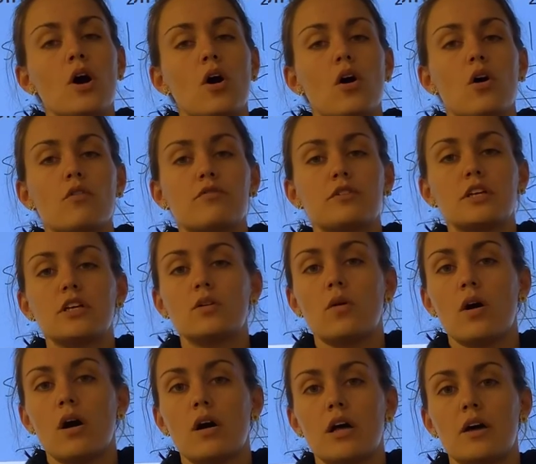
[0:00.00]
Hopefully, you
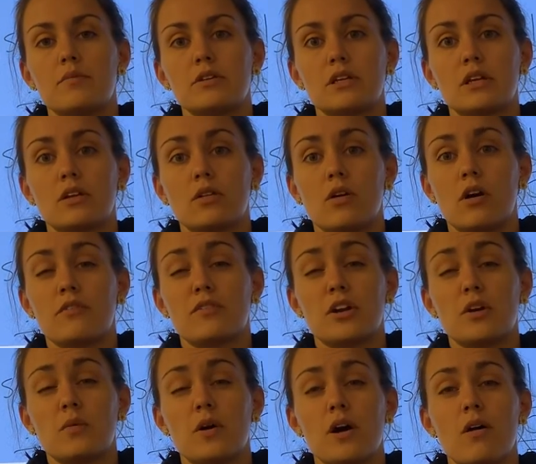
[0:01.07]
all have been getting along
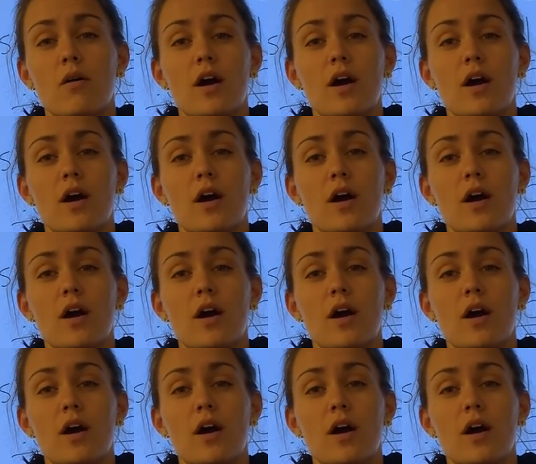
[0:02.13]
very well.